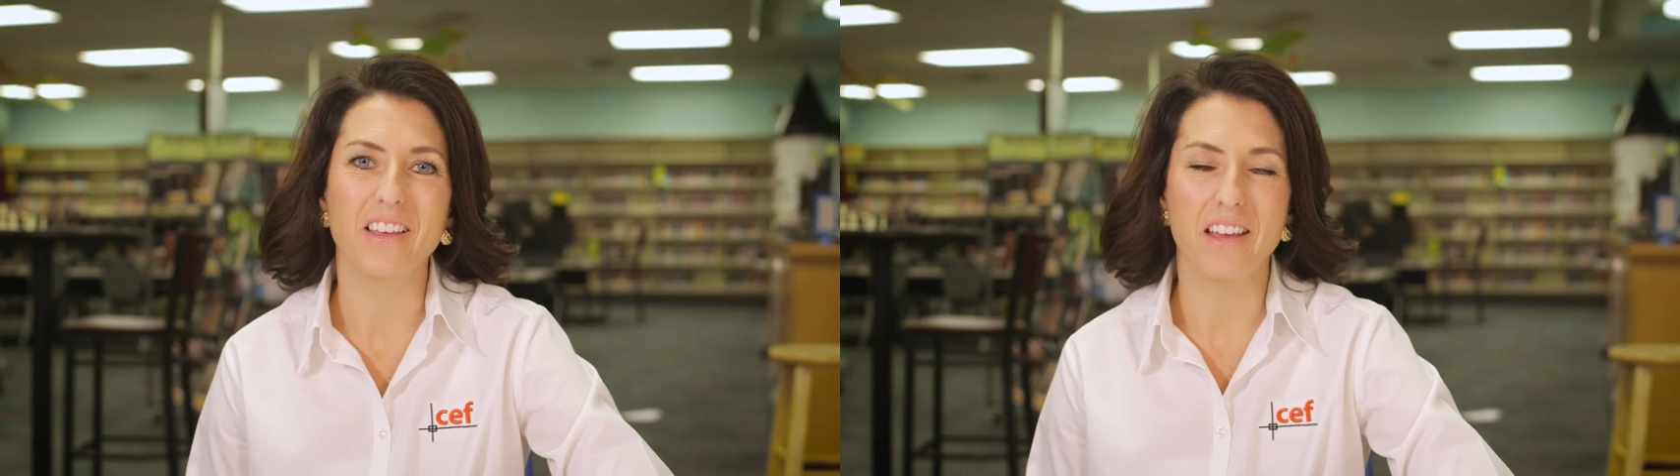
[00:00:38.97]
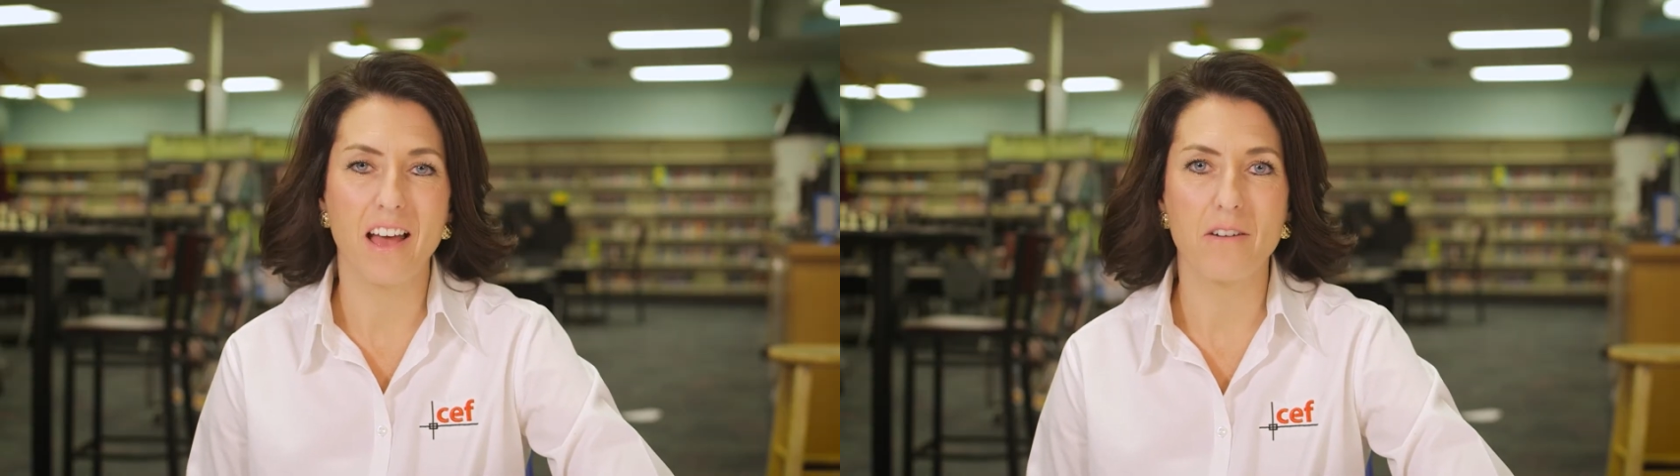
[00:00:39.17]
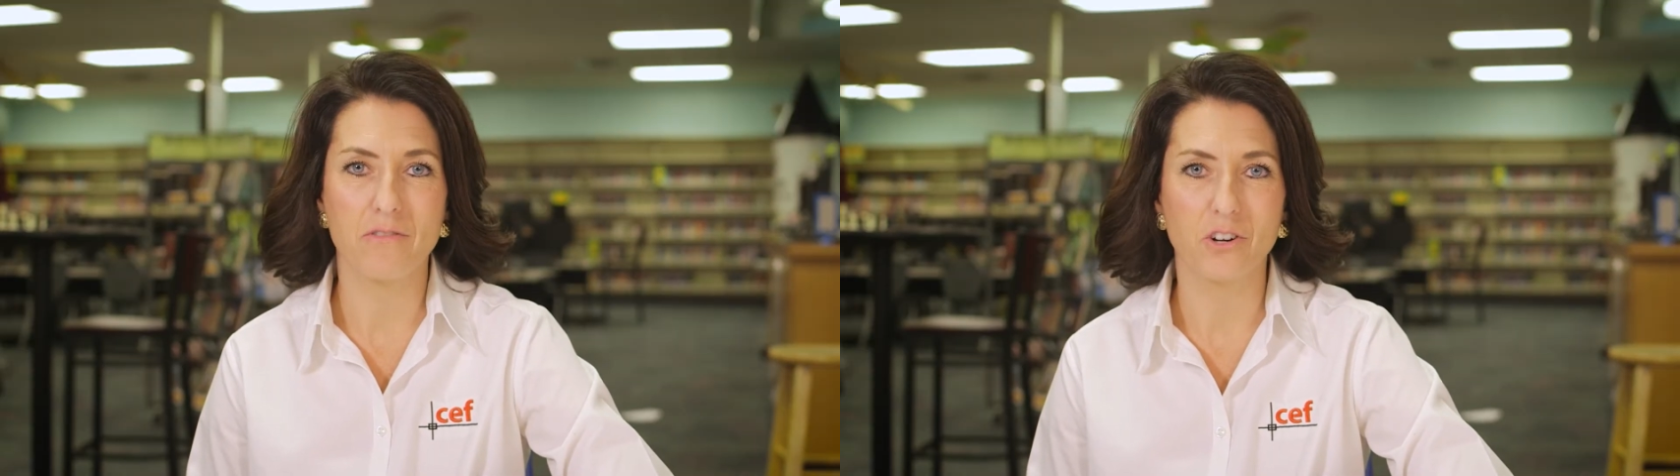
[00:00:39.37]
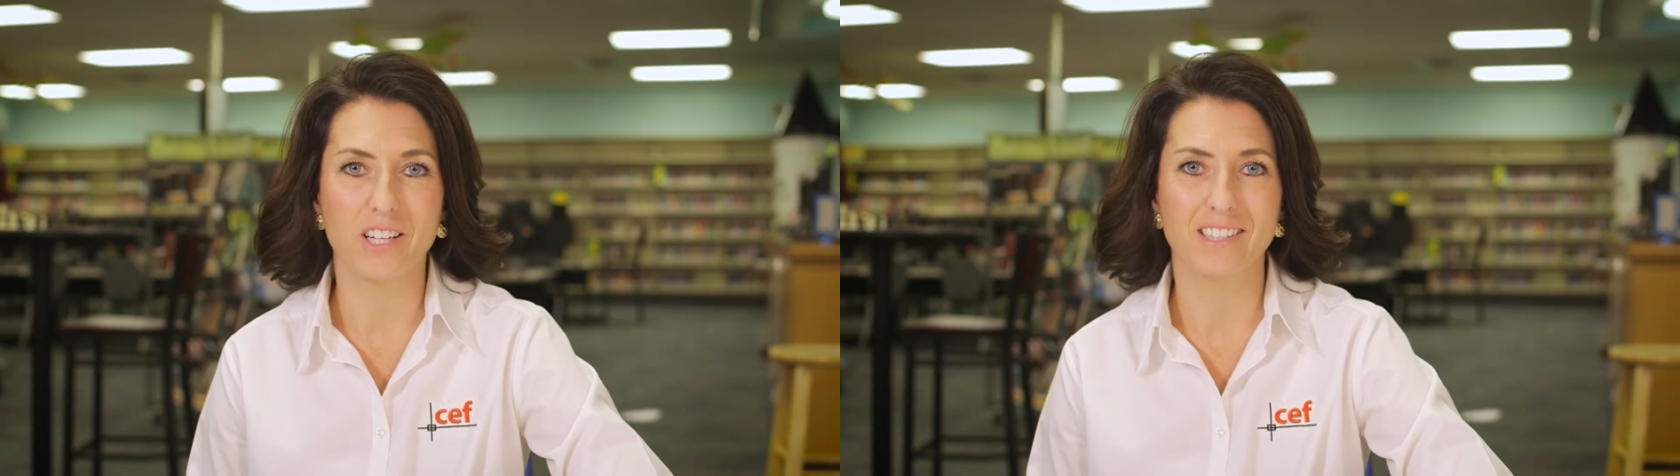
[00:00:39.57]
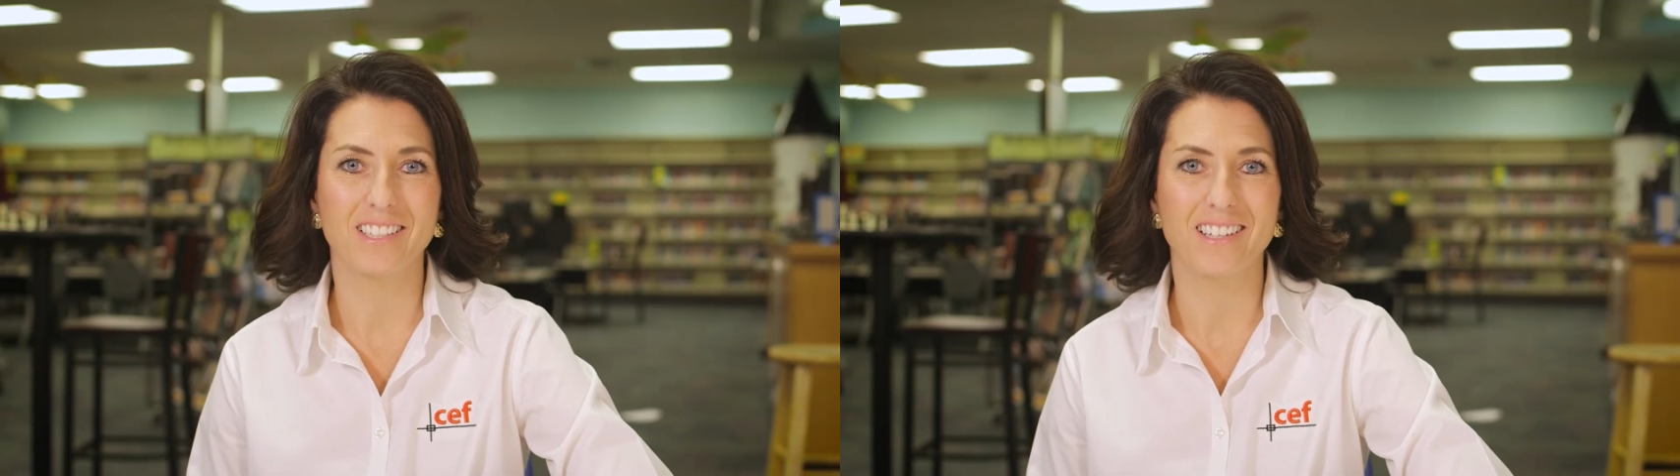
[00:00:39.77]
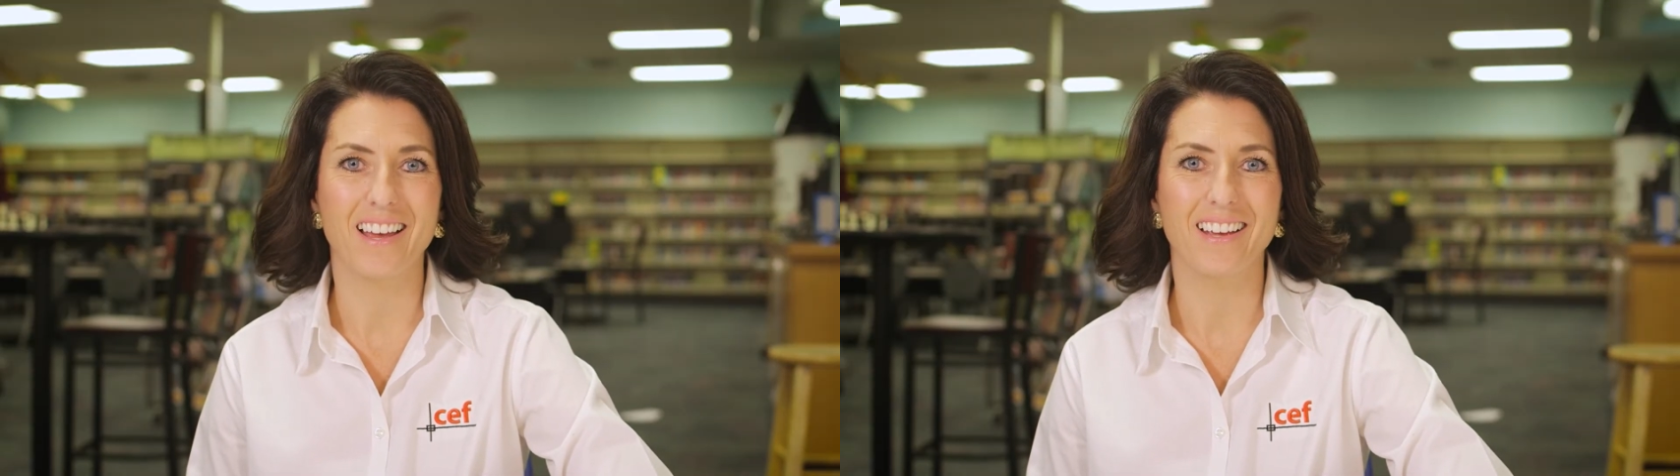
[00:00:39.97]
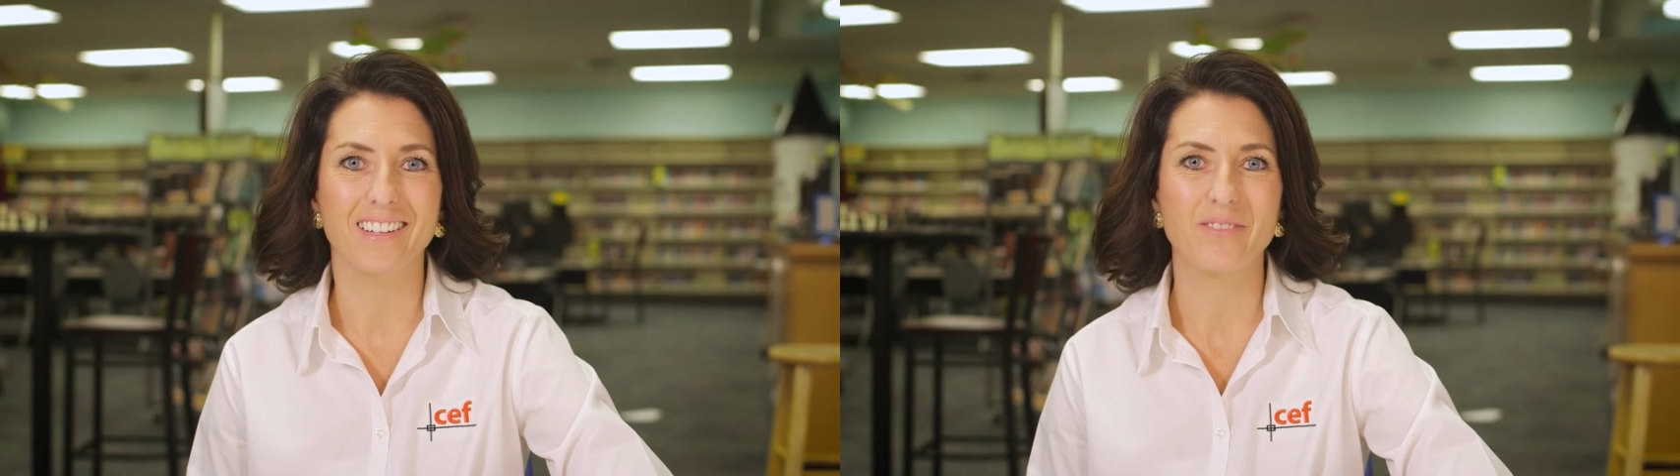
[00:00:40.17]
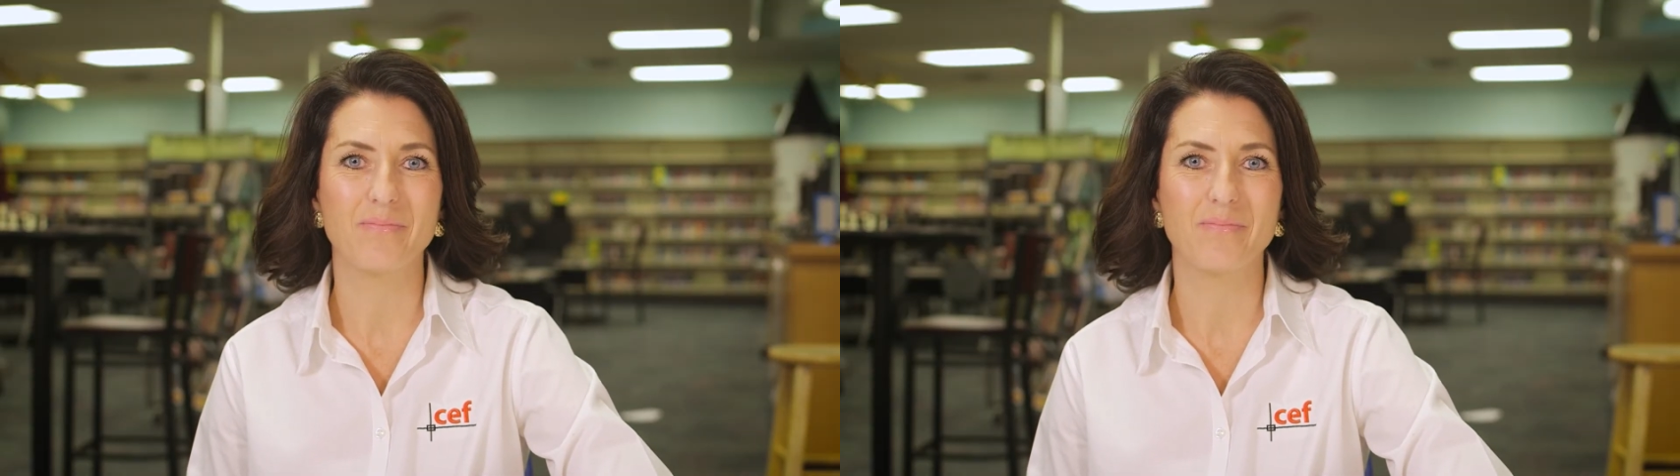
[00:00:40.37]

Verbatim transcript: that they have for us today.